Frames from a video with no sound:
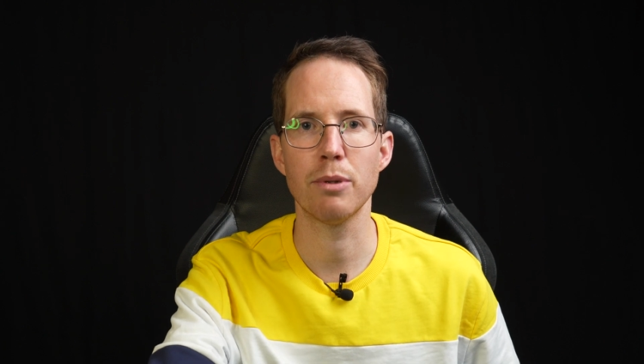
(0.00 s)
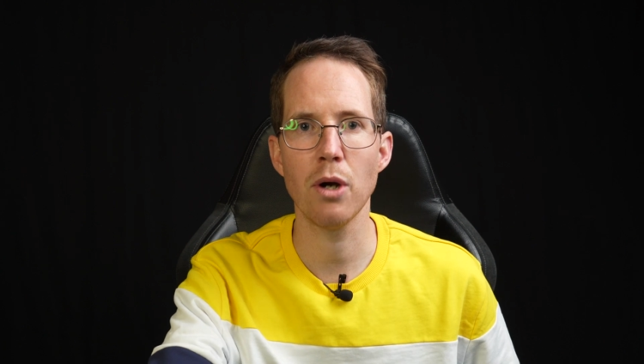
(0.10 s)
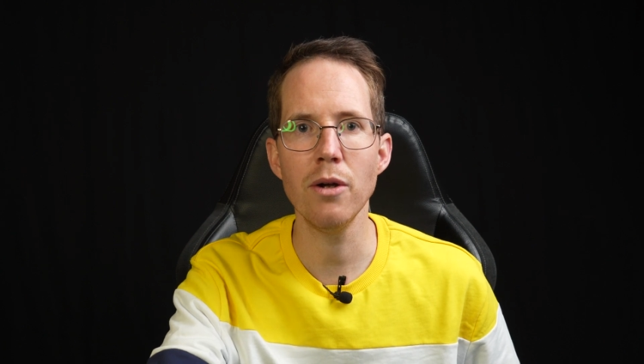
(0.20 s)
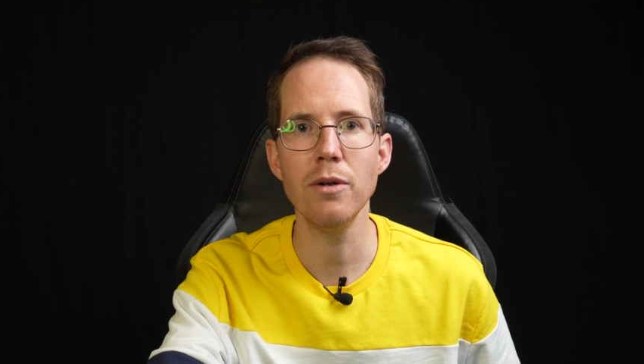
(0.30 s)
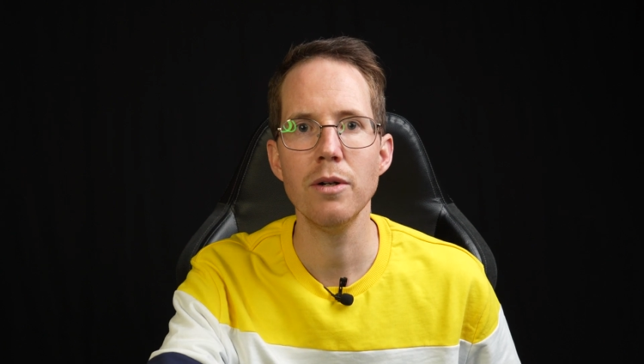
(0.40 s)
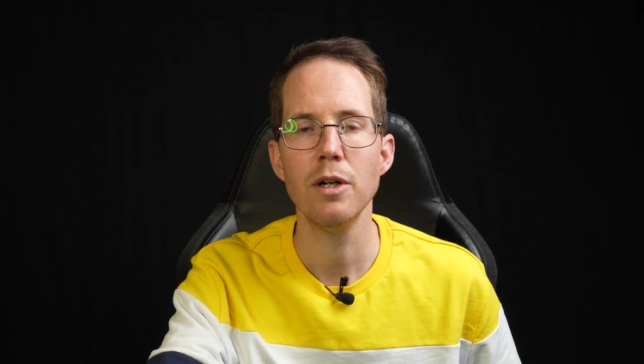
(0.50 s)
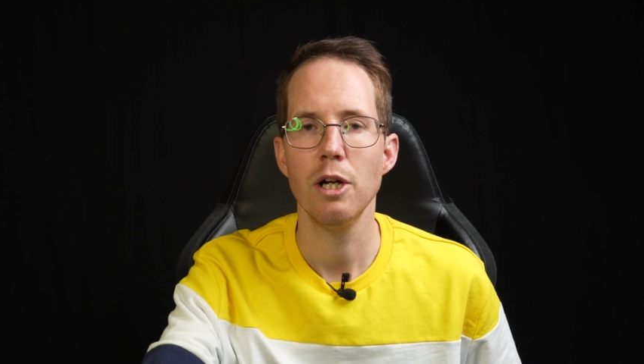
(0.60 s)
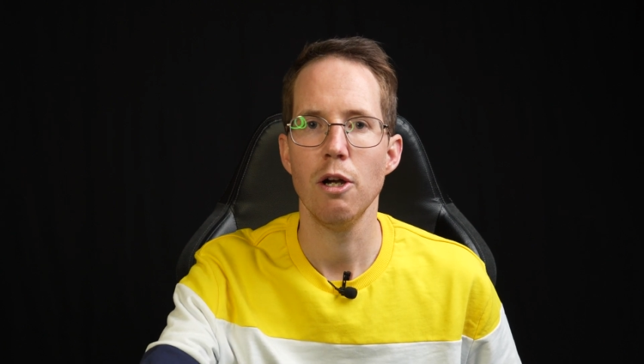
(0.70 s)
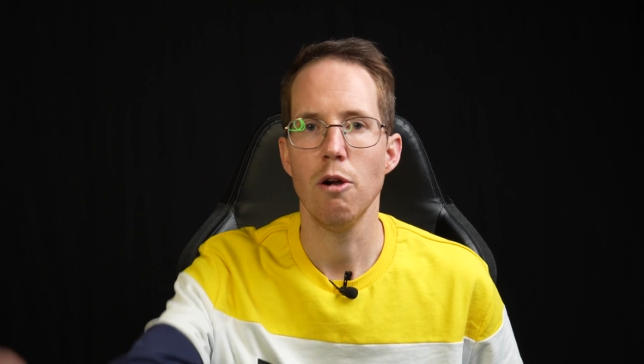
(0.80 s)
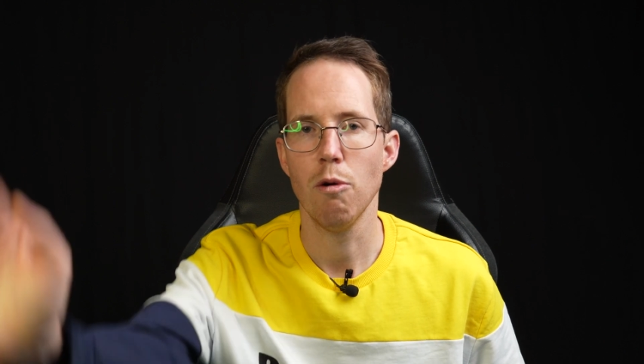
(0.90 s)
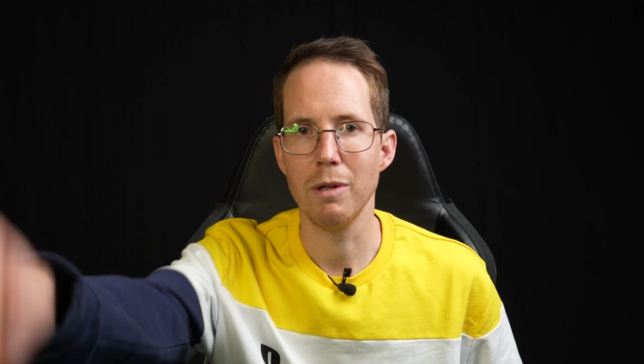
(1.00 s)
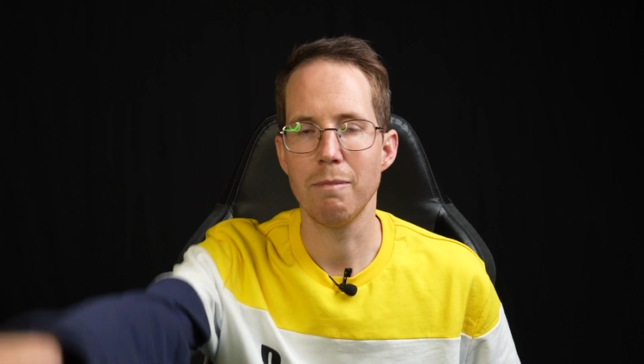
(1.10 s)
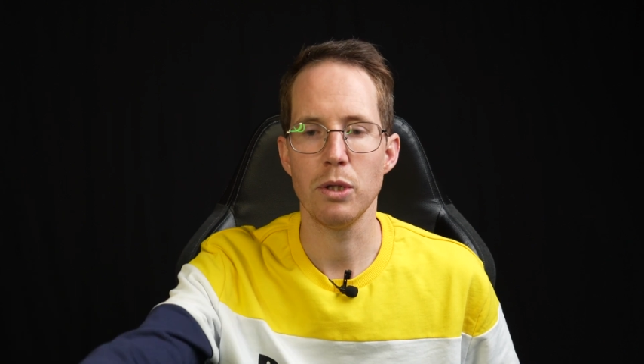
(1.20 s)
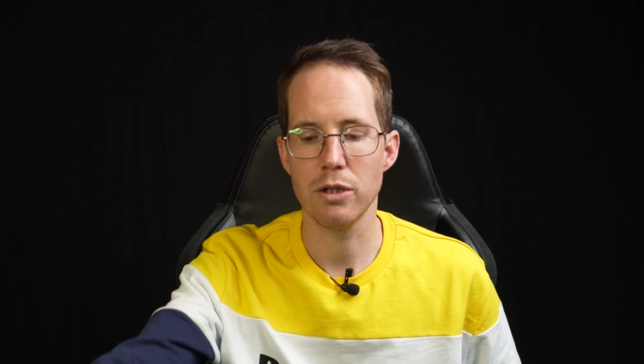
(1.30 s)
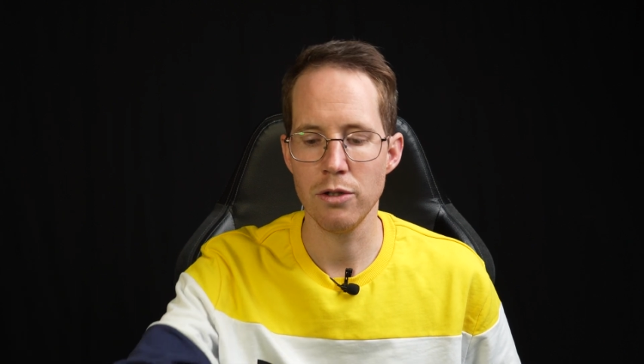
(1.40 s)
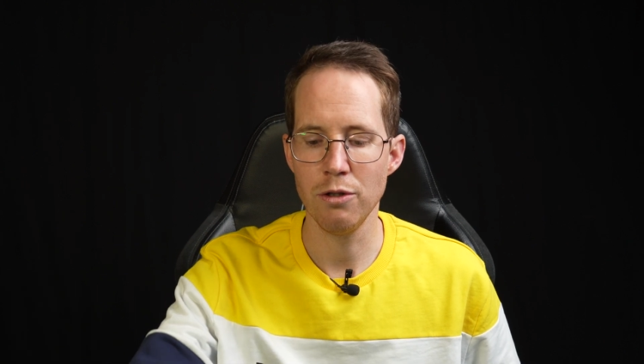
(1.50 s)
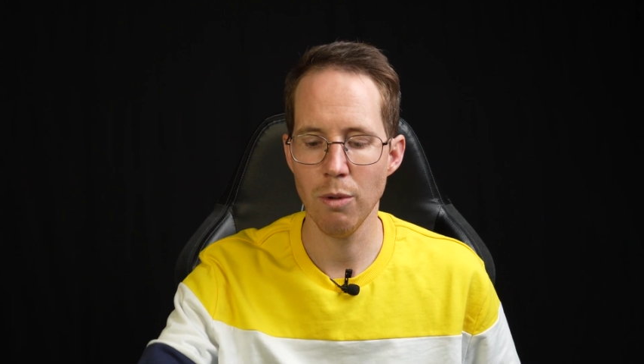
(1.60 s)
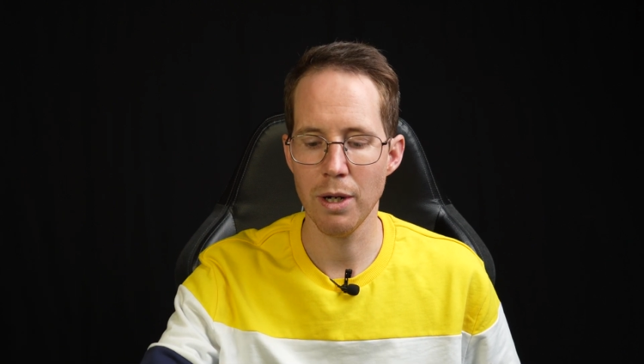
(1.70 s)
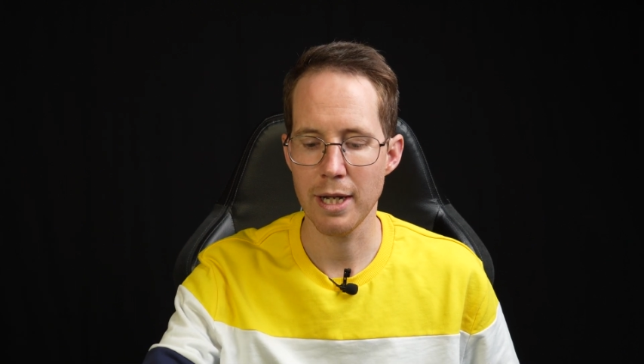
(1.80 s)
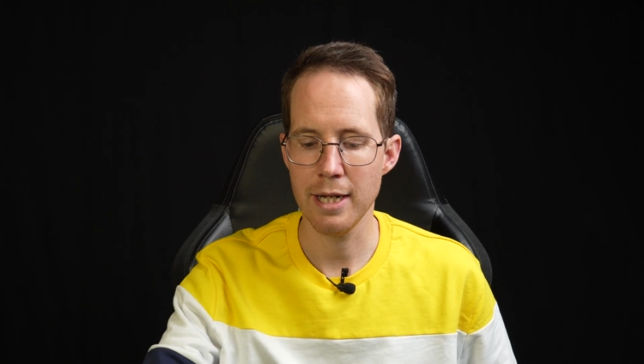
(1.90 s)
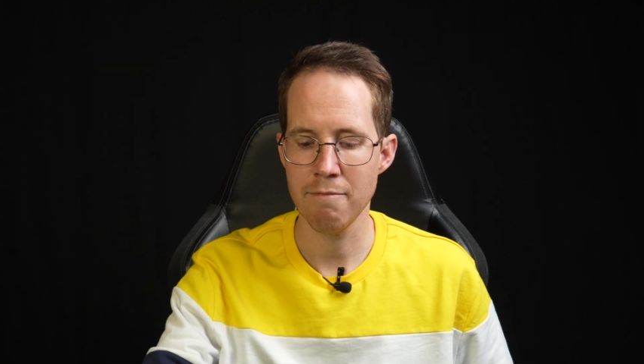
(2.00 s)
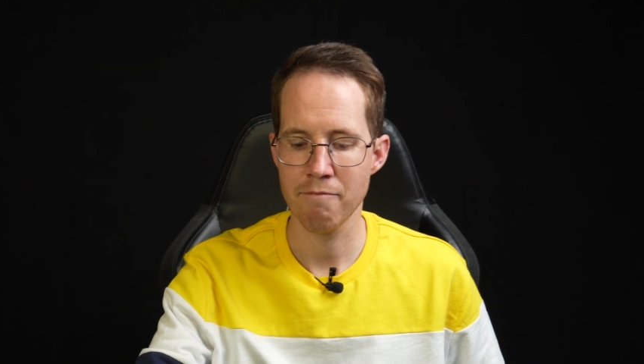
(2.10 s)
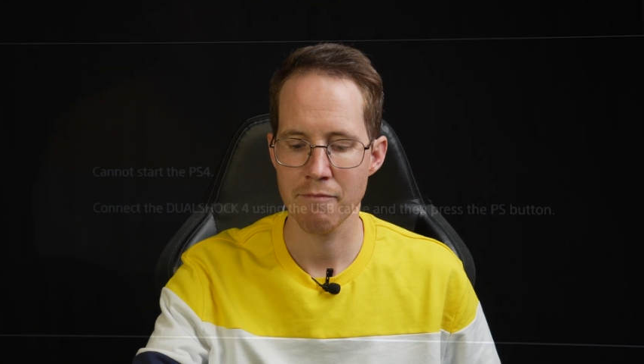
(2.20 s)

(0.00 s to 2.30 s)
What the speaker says: Pro. We've put the new one in.